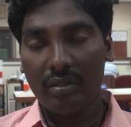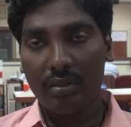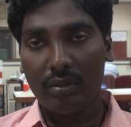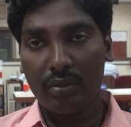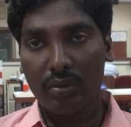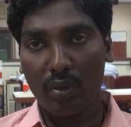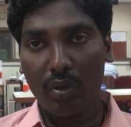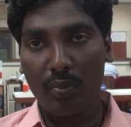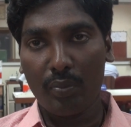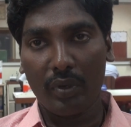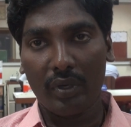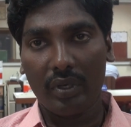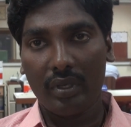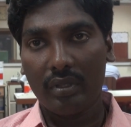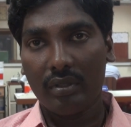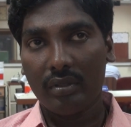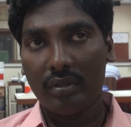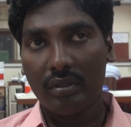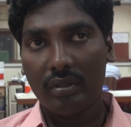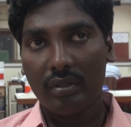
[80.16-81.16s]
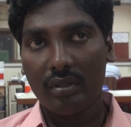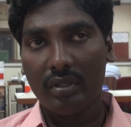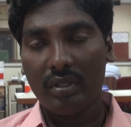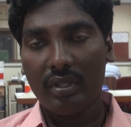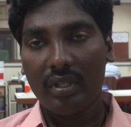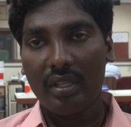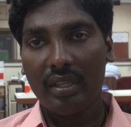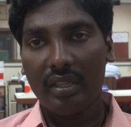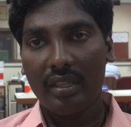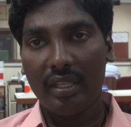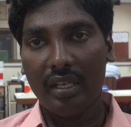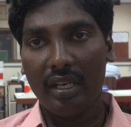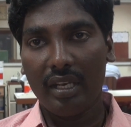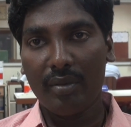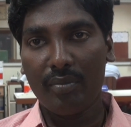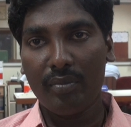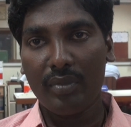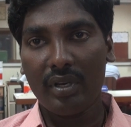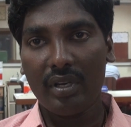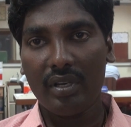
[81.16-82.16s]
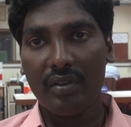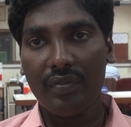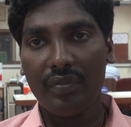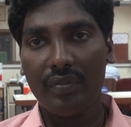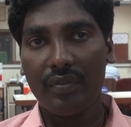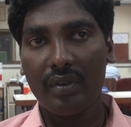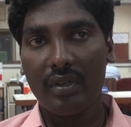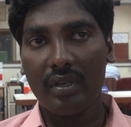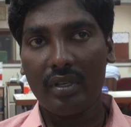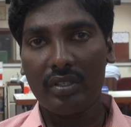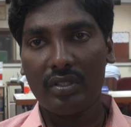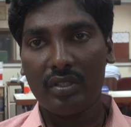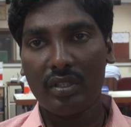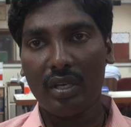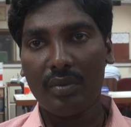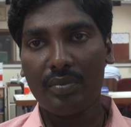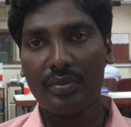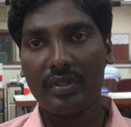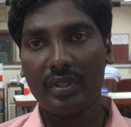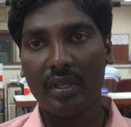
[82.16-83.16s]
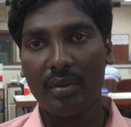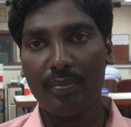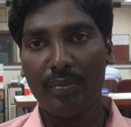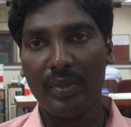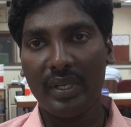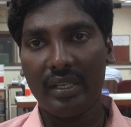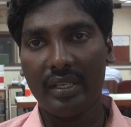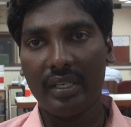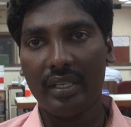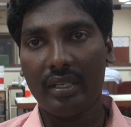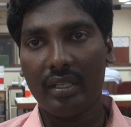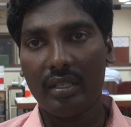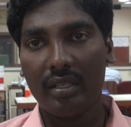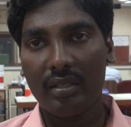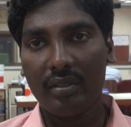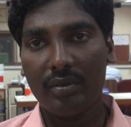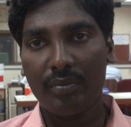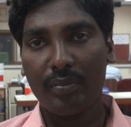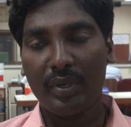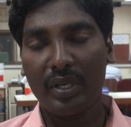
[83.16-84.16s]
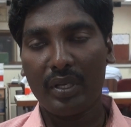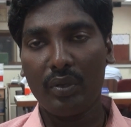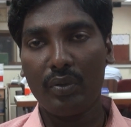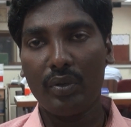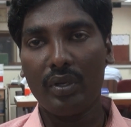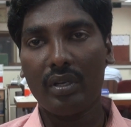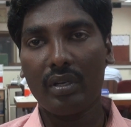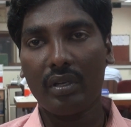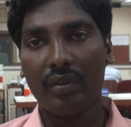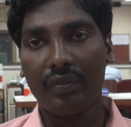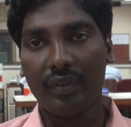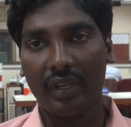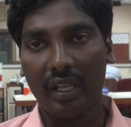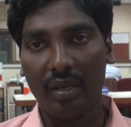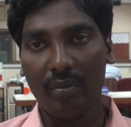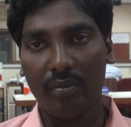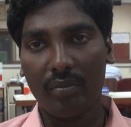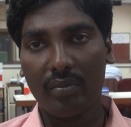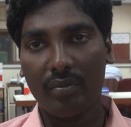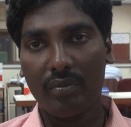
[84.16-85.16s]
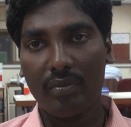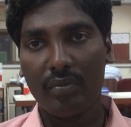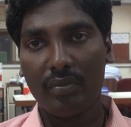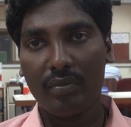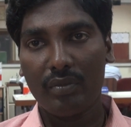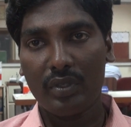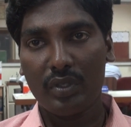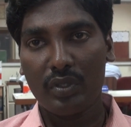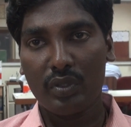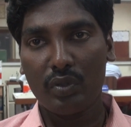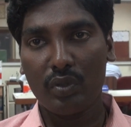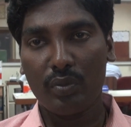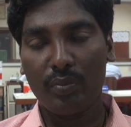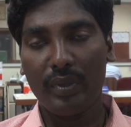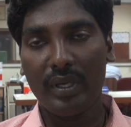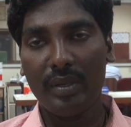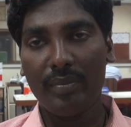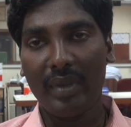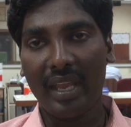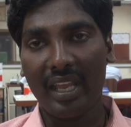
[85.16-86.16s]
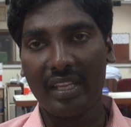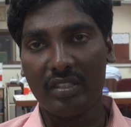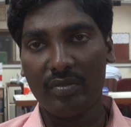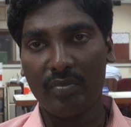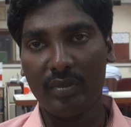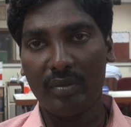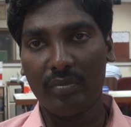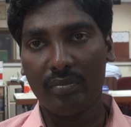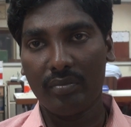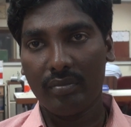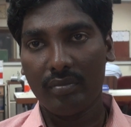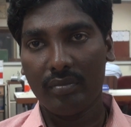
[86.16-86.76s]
throughput. The number of jobs completed per unit of time should be maximum.